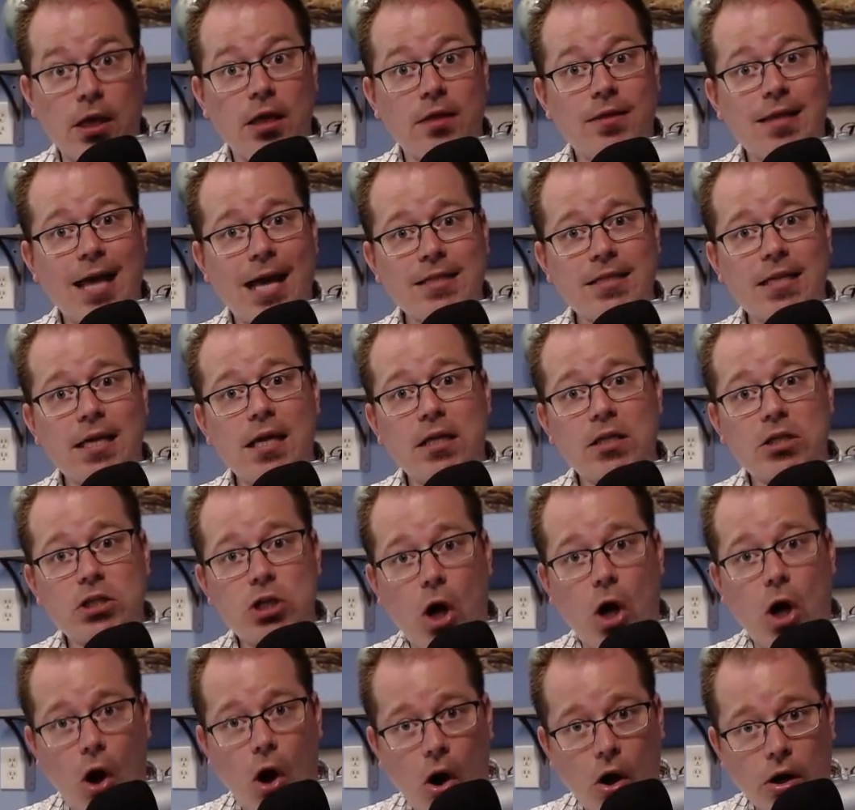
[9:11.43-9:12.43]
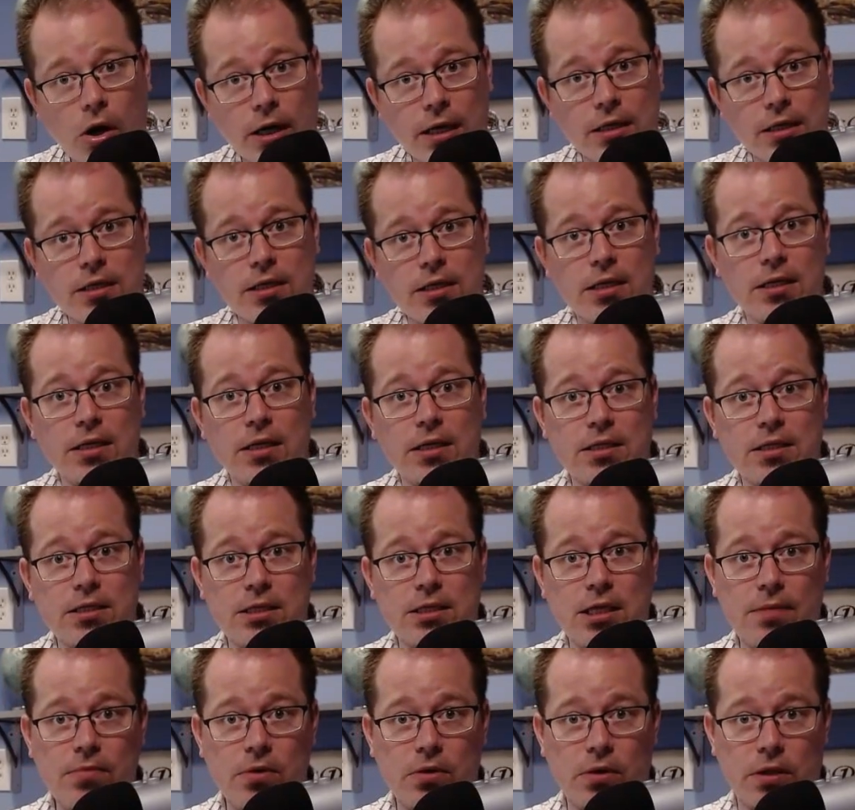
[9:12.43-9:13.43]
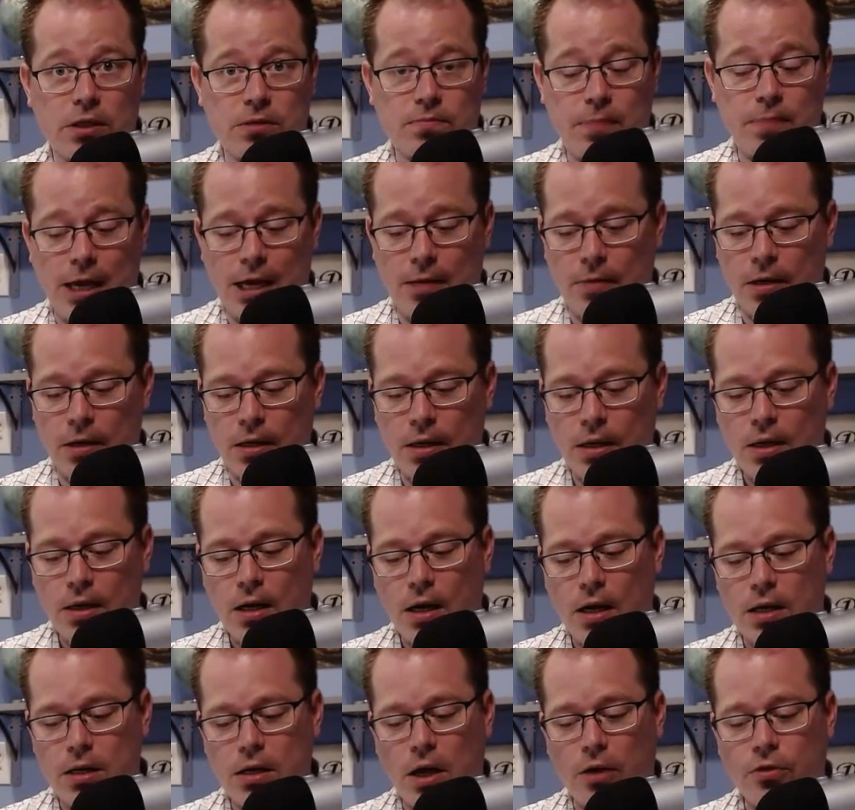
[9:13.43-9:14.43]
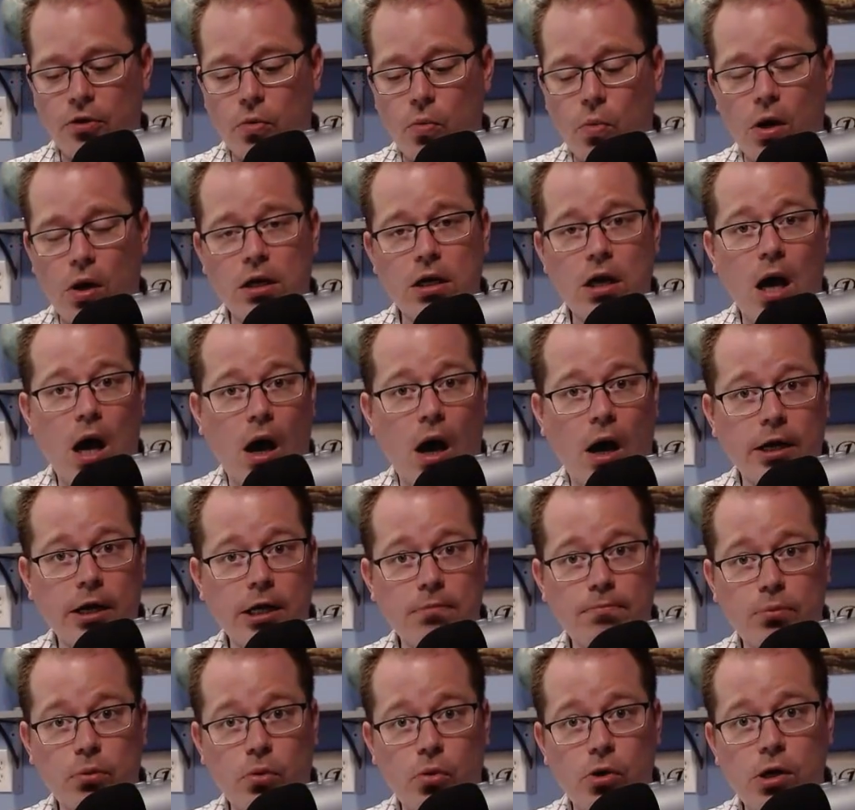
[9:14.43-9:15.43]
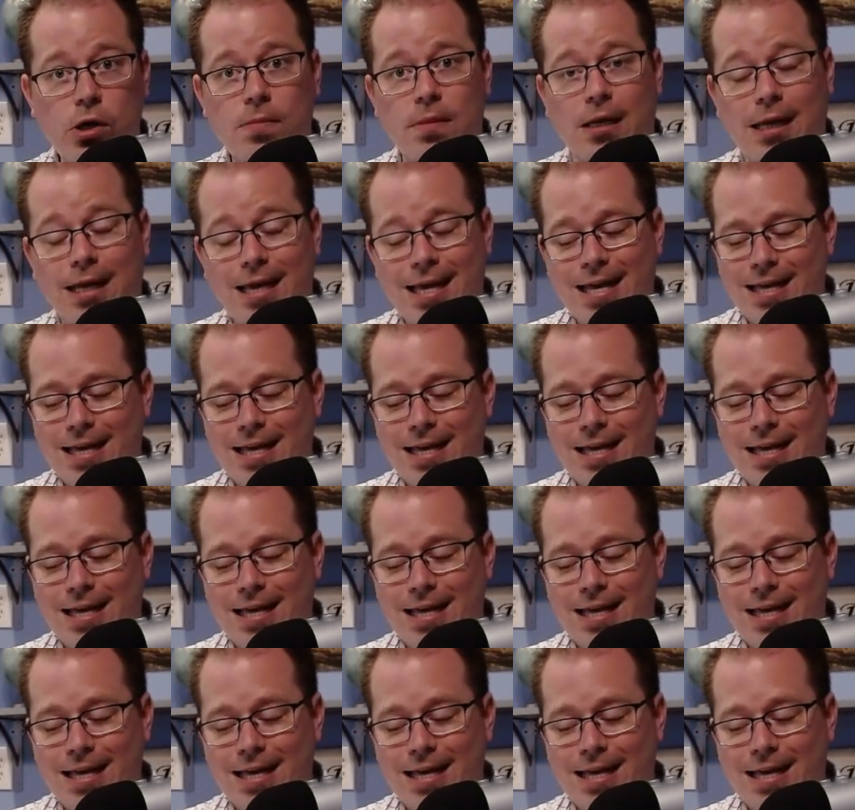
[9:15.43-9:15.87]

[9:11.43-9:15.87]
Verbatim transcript: That's a targeted stimulus payment. Another one, unemployment.